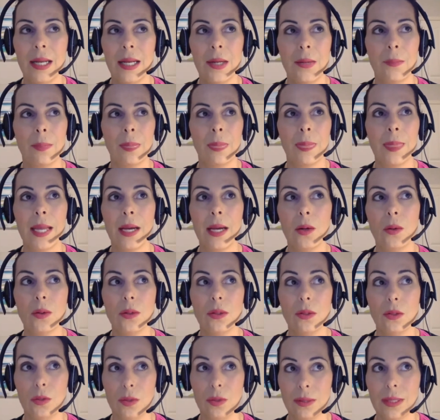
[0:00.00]
Now,
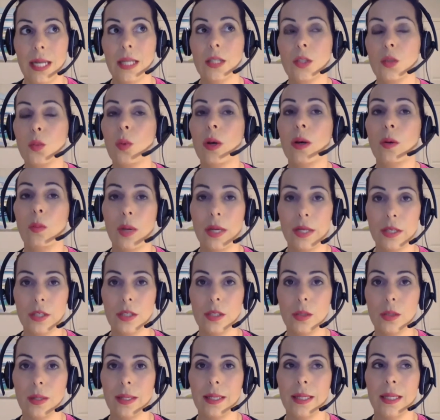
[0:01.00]
that's one way to
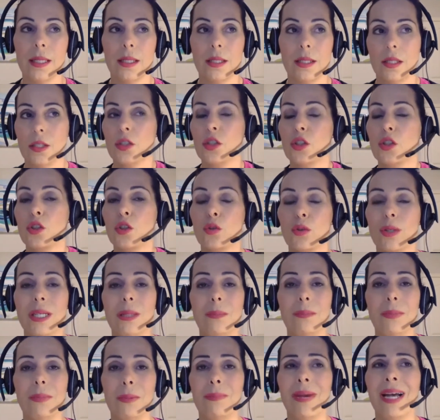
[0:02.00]
do it, is
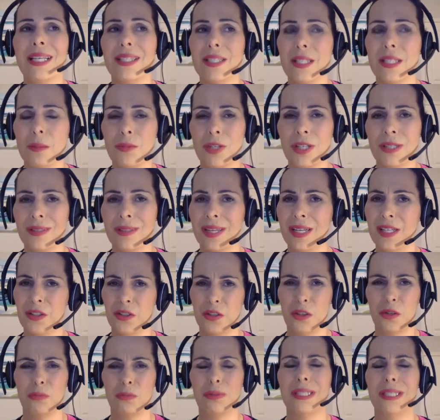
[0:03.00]
my subject lines
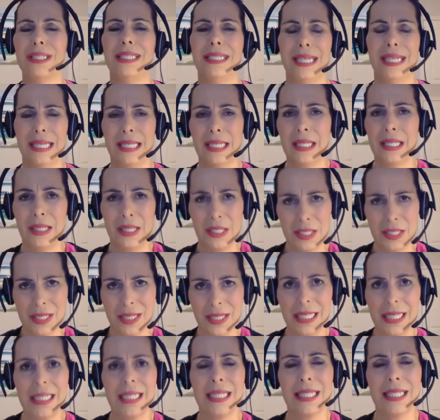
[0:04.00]
are ridiculously
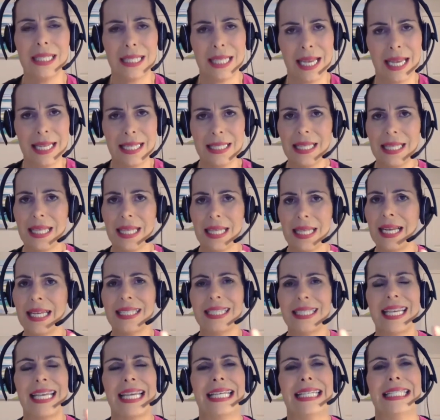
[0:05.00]
concise, and I
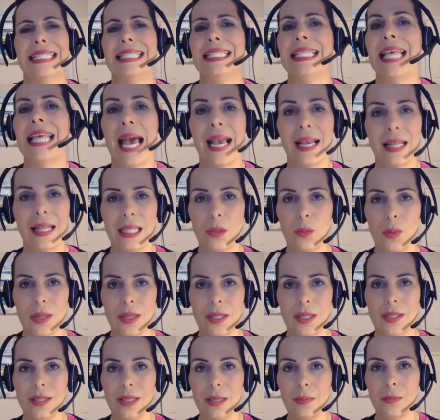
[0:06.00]
say exactly what the
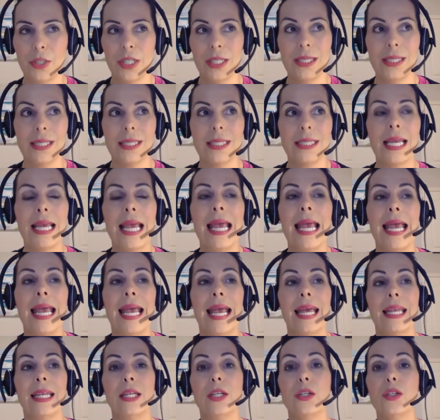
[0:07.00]
subject is.
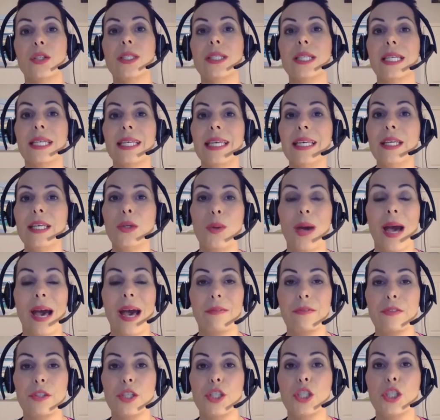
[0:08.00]
And here's the key, you have
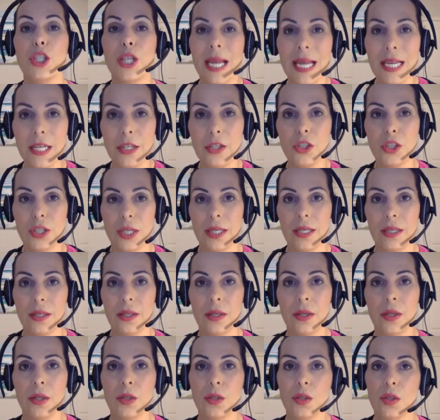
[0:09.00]
to change it.
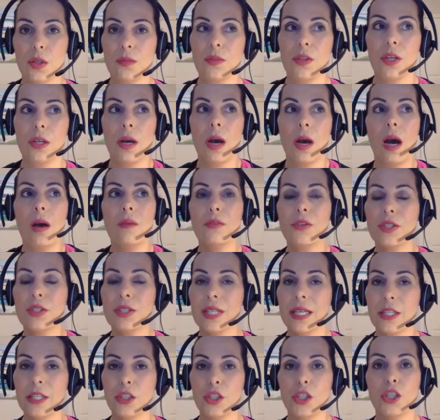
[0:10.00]
So if the
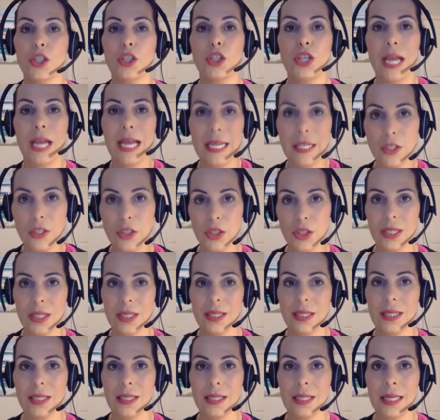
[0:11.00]
conversation
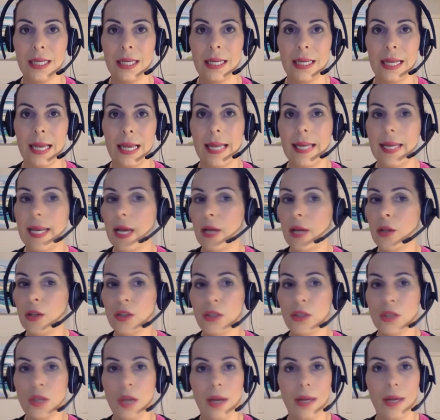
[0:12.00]
changes, and now you're
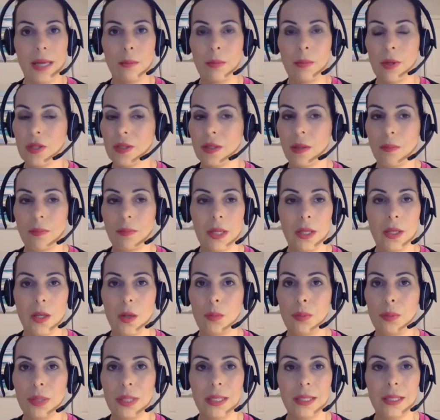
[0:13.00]
talking about something completely